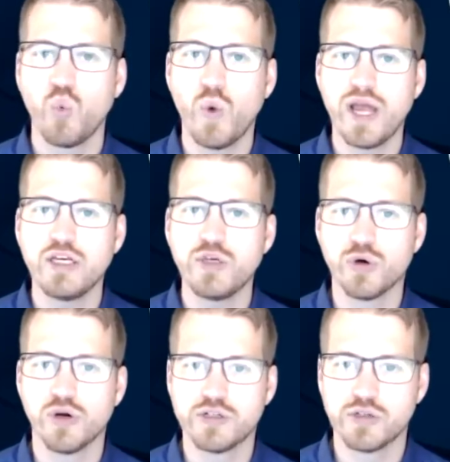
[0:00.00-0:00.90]
when
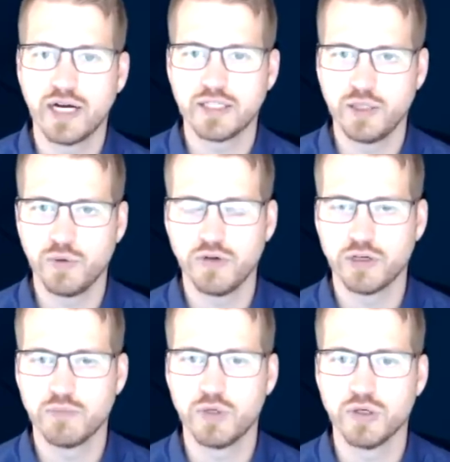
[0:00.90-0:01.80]
you are interacting with your
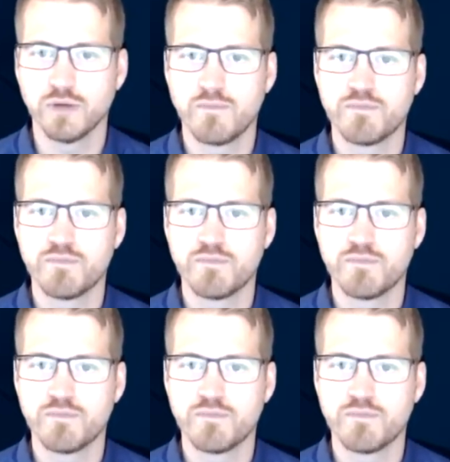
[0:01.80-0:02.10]
computer.